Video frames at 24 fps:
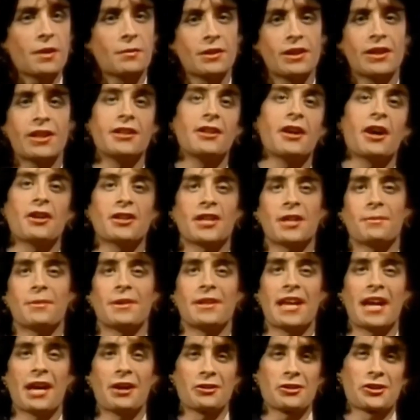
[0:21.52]
Welcome to the D'Arcy
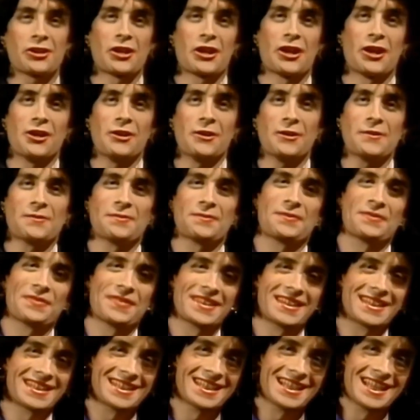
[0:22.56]
Pinnell Show.
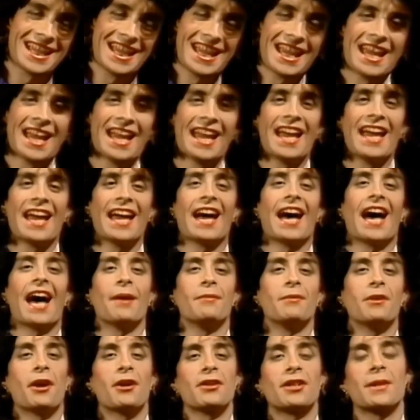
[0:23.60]

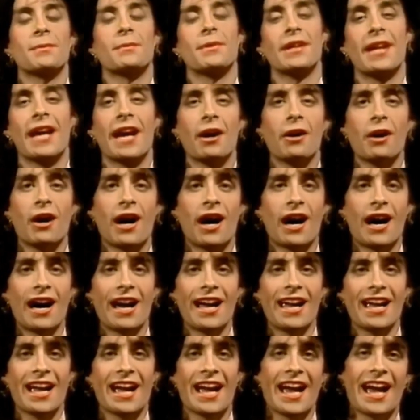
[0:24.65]
I'm D'Arcy Pinnell.
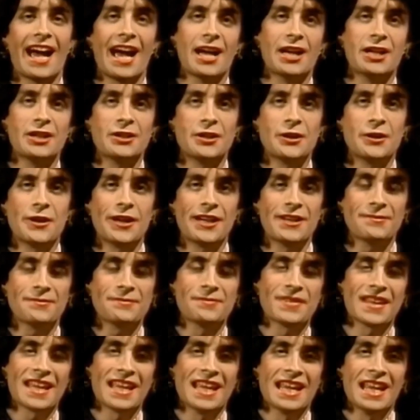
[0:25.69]
Hi. How you doing?
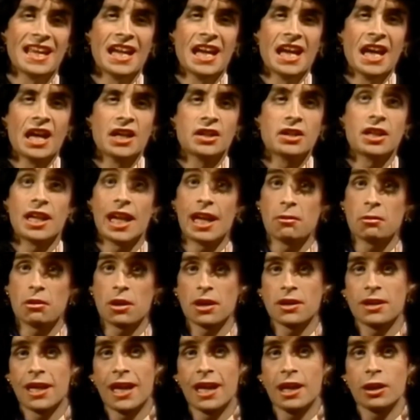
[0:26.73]
Today
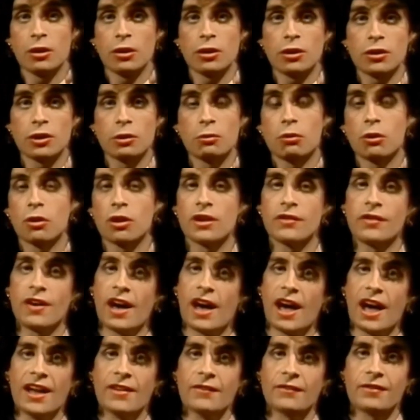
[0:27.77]
we're going to take a look at the world of
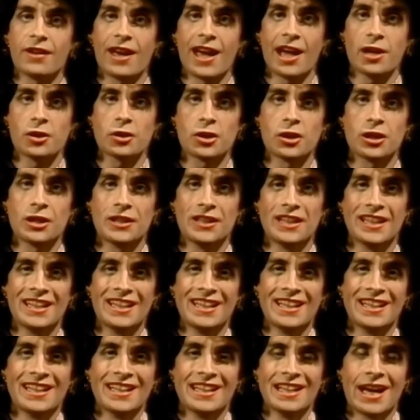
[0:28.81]
high fashion.
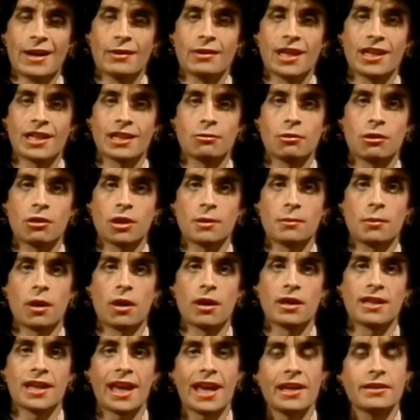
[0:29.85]
I'd like to welcome
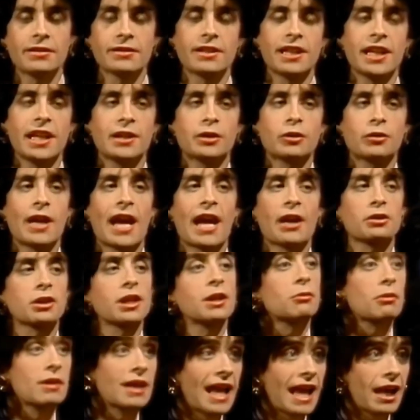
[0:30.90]
our guest,
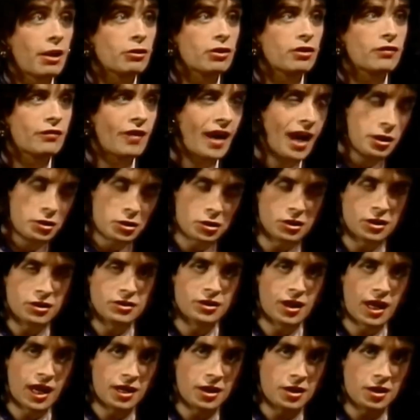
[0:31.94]
internationally renowned fashion
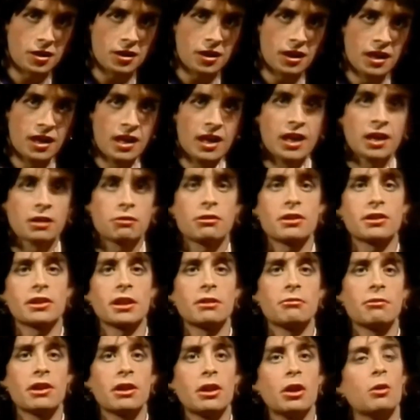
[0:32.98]
designer,
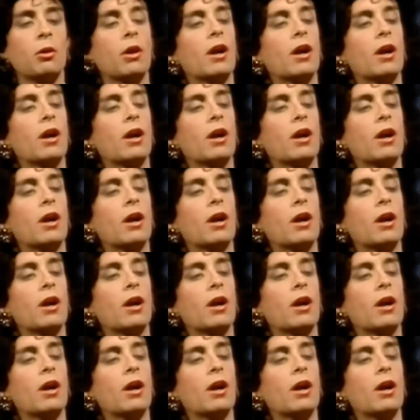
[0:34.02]
Christian